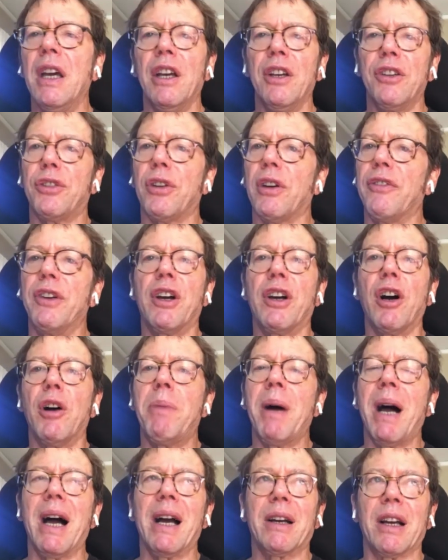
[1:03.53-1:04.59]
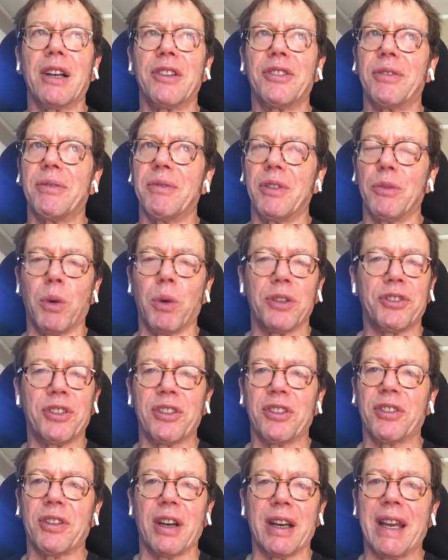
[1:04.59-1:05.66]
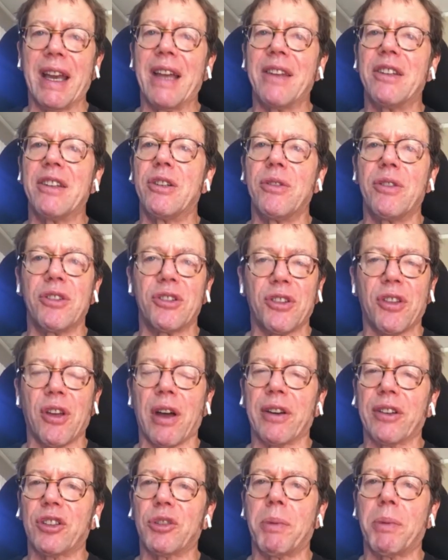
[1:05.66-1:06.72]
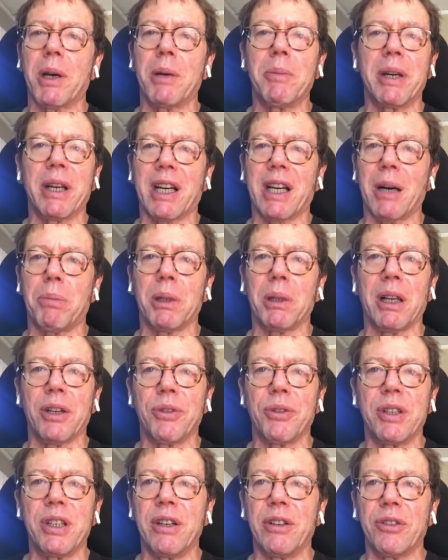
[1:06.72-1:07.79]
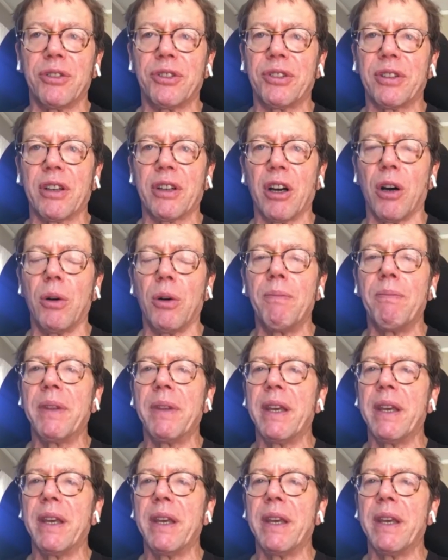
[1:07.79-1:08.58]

So if you go back again to do this thought experiment a couple hundred years ago,